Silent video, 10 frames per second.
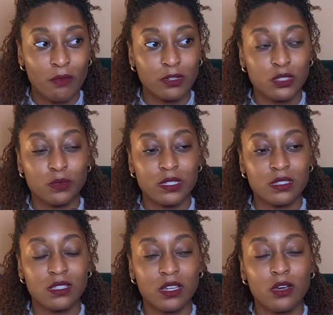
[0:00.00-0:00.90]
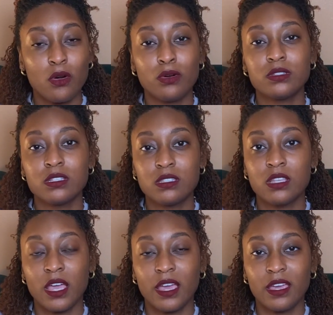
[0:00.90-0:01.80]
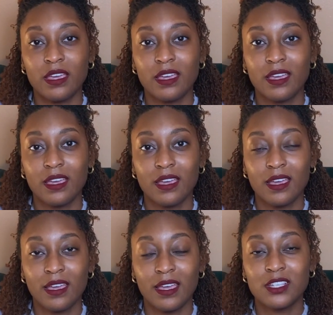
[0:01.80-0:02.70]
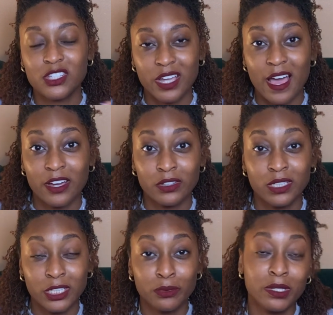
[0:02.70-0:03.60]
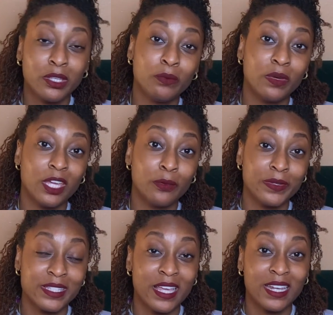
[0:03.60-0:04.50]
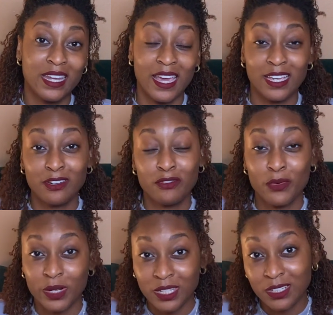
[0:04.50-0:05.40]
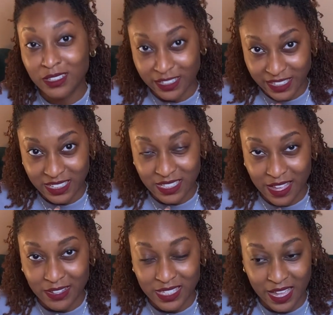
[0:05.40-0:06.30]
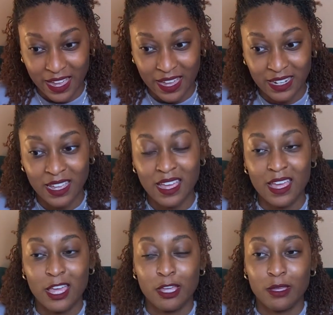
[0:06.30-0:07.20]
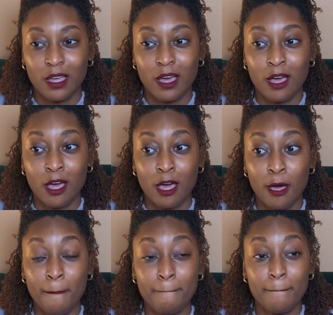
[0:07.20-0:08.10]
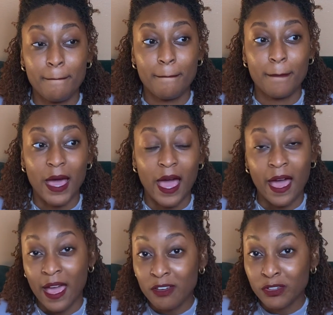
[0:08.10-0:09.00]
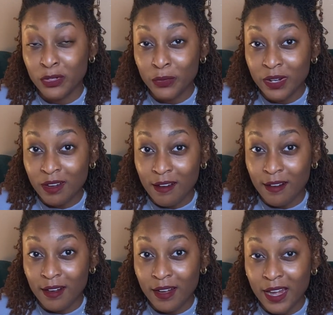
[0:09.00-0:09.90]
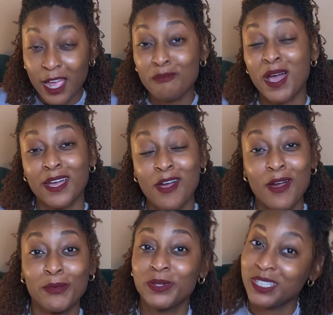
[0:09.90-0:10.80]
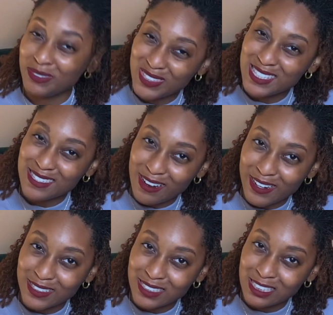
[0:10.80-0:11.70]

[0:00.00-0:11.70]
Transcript: was the coldest day in Chicago. Literally, it was negative 40 degrees outside. I have a newer car and my car wouldn't even start.